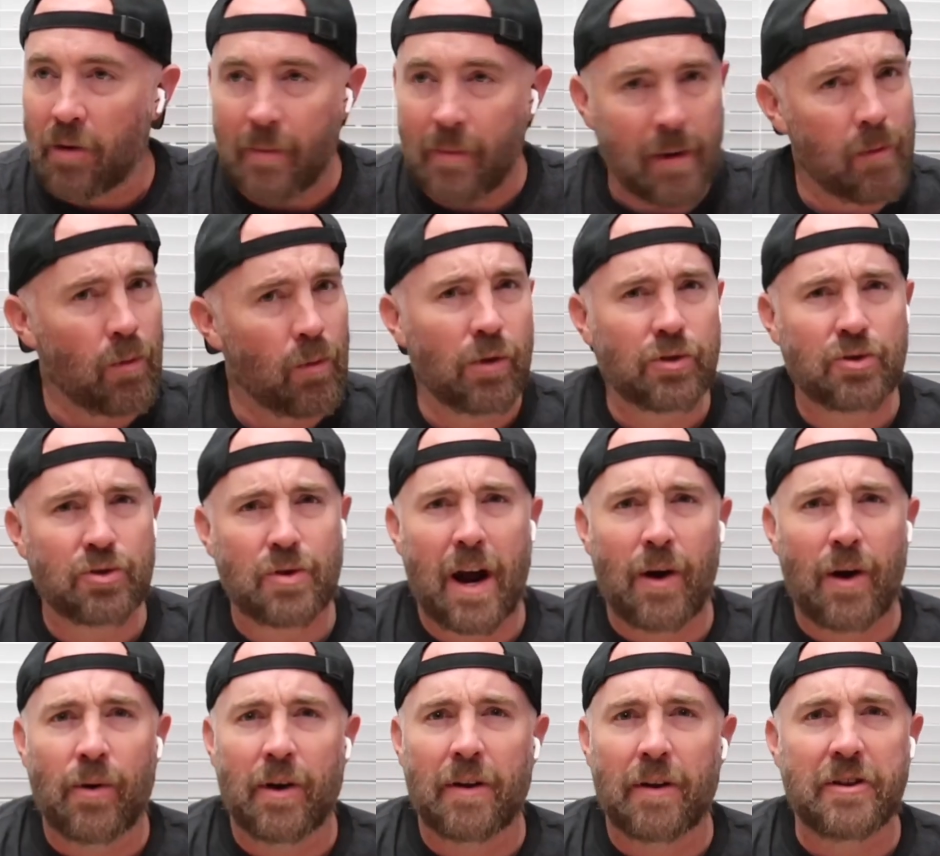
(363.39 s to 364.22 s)
Maybe we'll
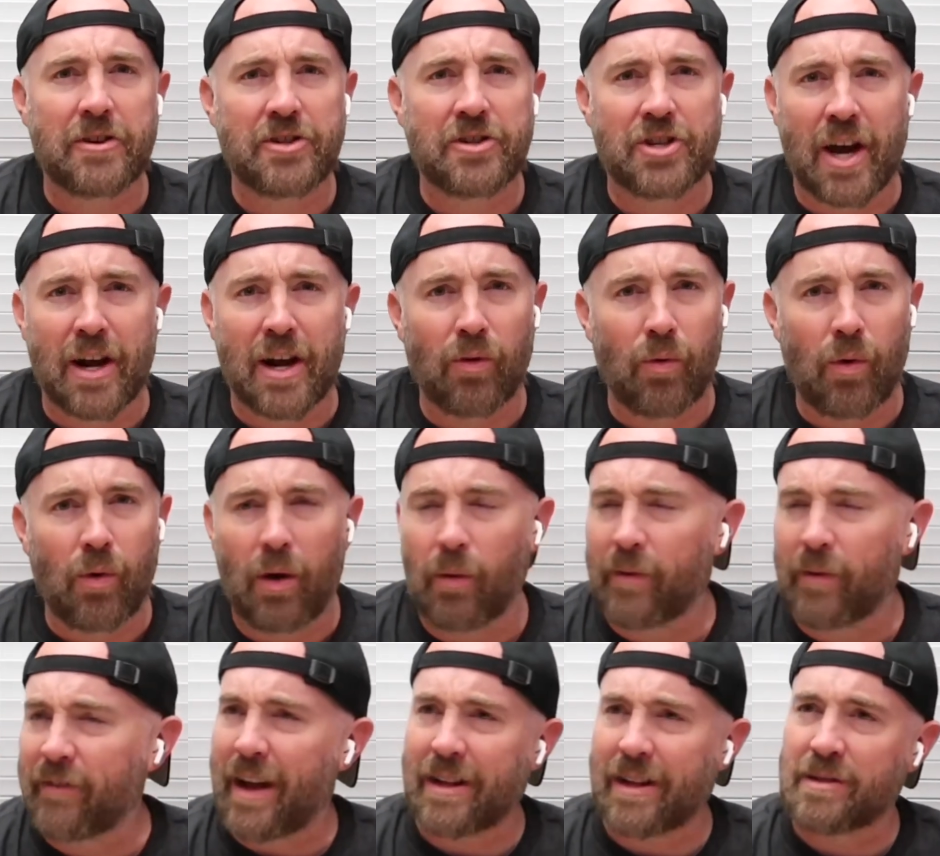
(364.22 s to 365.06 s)
try one on the channel while
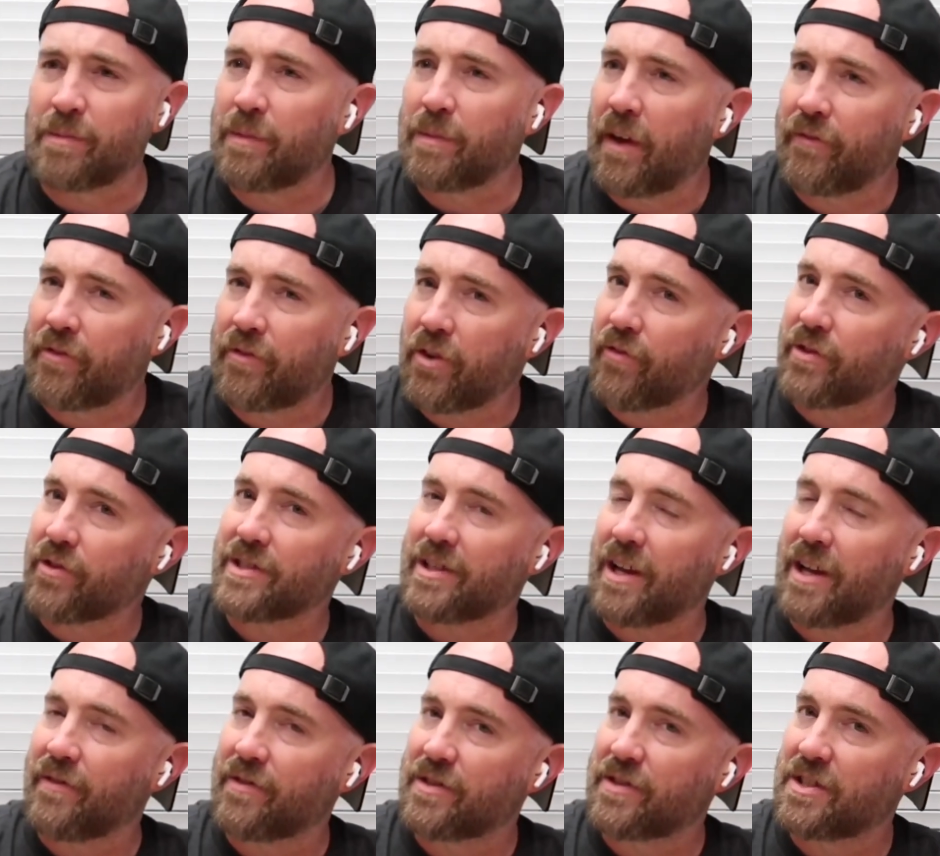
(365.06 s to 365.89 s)
we've got some leftovers
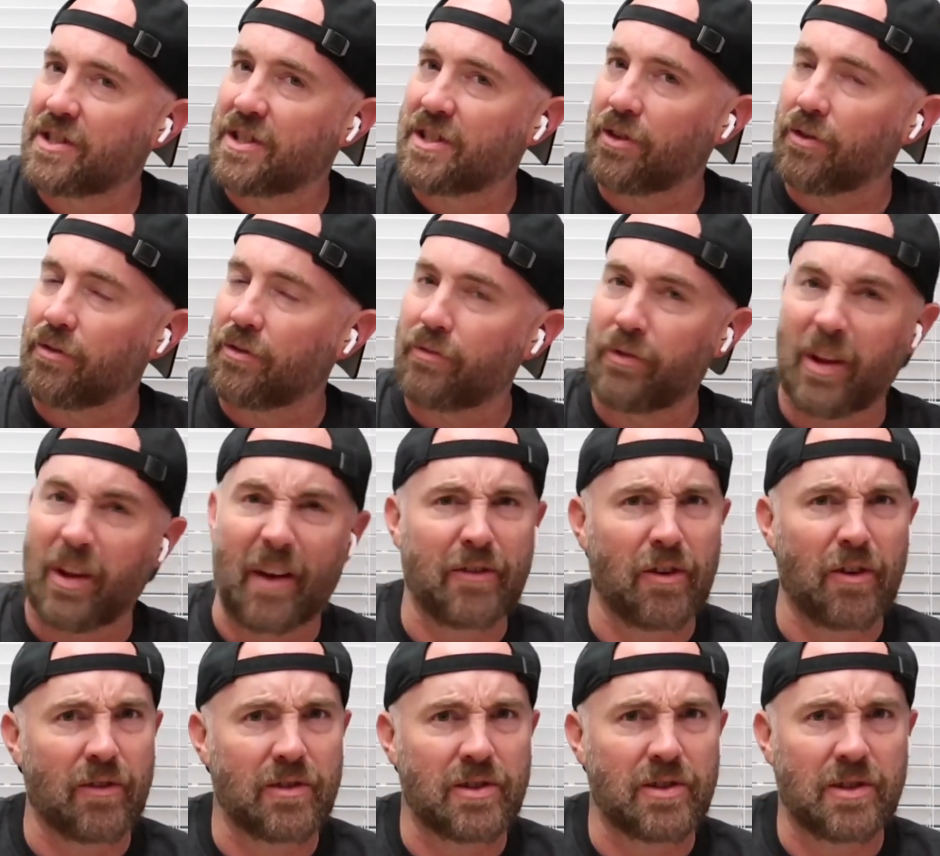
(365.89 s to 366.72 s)
left still. That
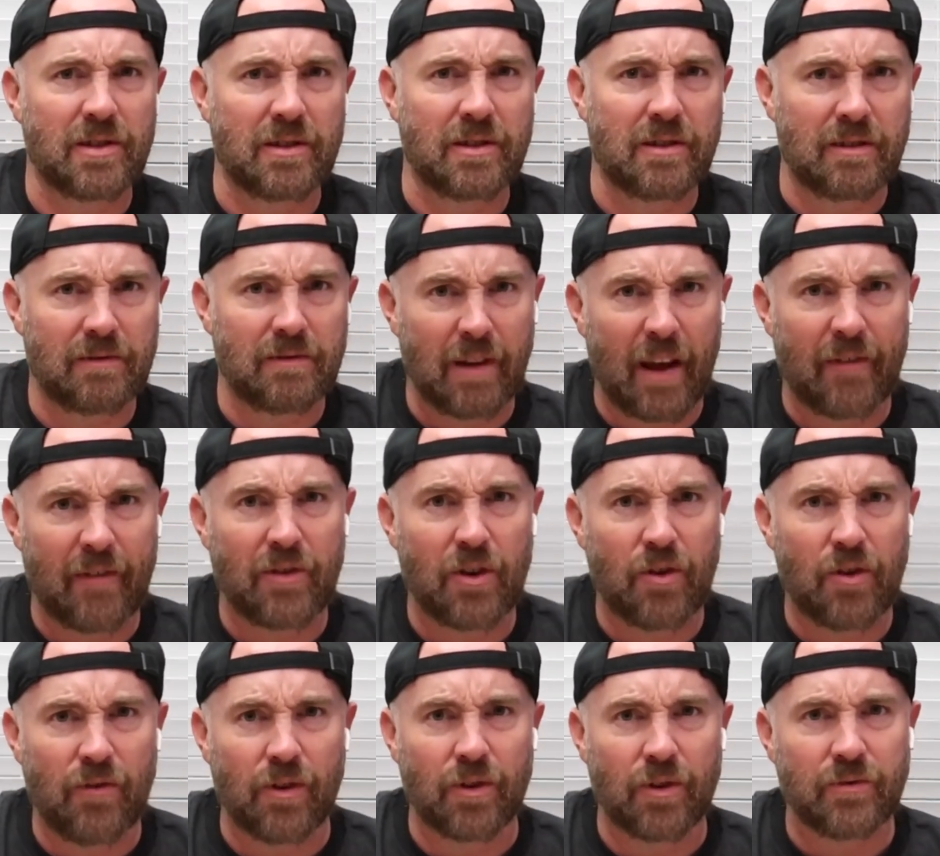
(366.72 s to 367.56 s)

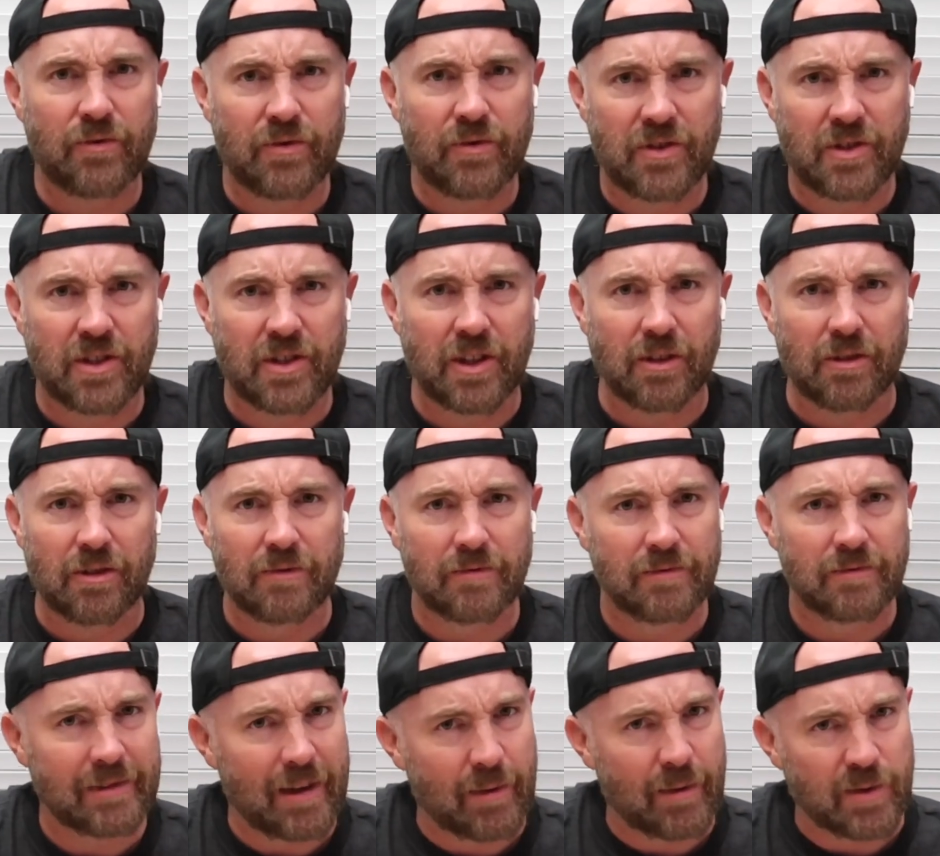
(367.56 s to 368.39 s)

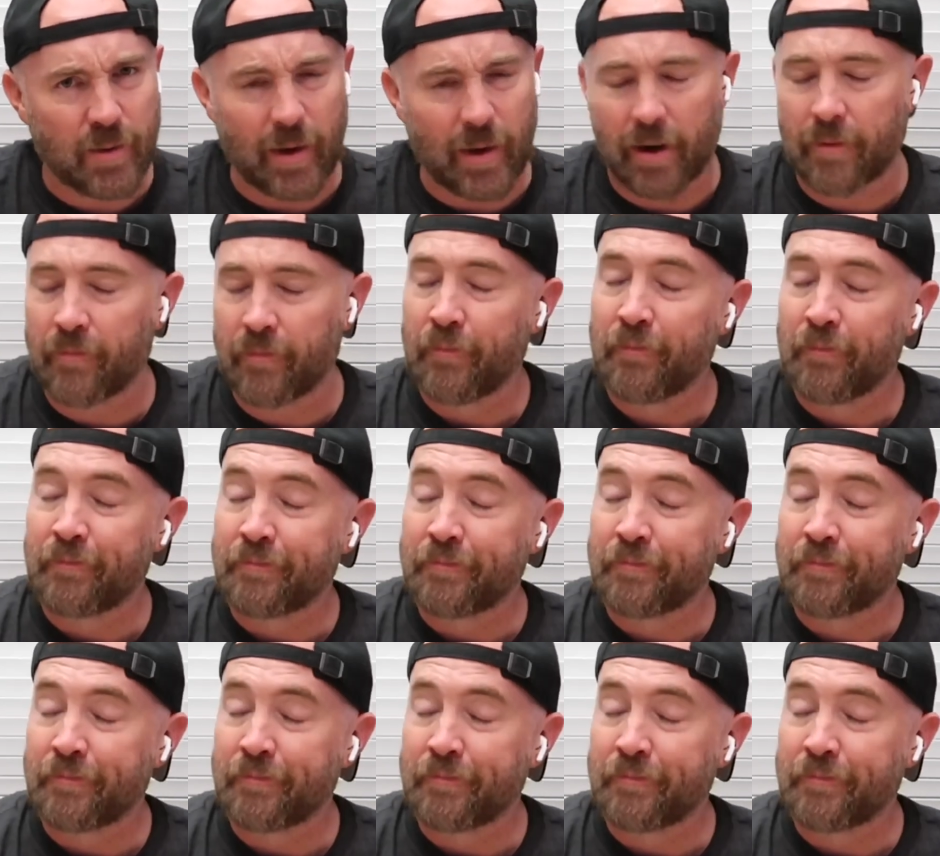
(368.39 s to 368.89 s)
was weird.